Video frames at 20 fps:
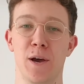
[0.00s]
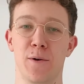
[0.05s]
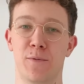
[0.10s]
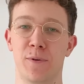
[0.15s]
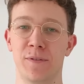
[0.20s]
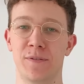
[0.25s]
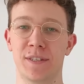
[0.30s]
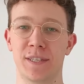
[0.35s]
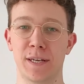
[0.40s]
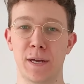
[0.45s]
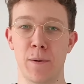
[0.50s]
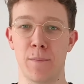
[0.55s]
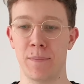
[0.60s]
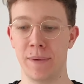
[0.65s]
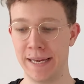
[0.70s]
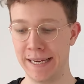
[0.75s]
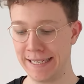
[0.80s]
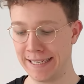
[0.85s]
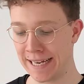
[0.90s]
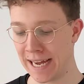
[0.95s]
with some
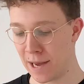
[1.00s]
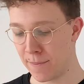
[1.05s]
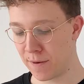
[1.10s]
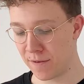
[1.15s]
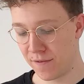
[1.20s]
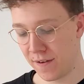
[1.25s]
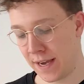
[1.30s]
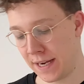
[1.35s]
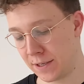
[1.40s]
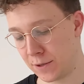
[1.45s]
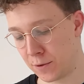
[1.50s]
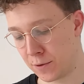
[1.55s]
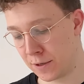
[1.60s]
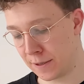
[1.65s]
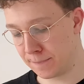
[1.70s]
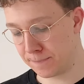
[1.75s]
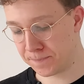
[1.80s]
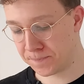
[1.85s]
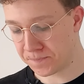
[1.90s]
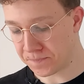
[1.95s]
type effect
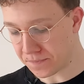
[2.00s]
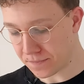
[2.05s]
or